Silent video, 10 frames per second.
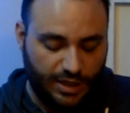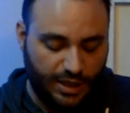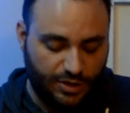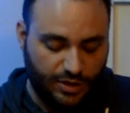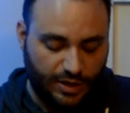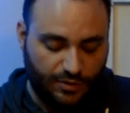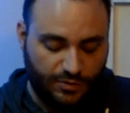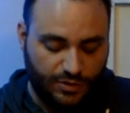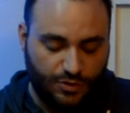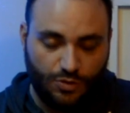Each in
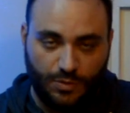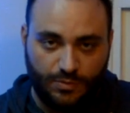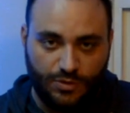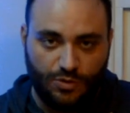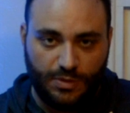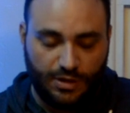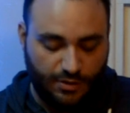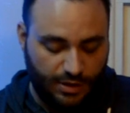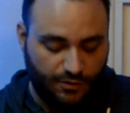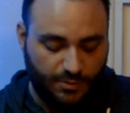those 2
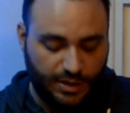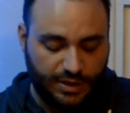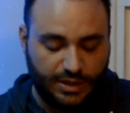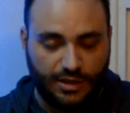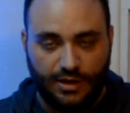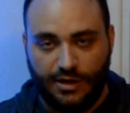meter increments.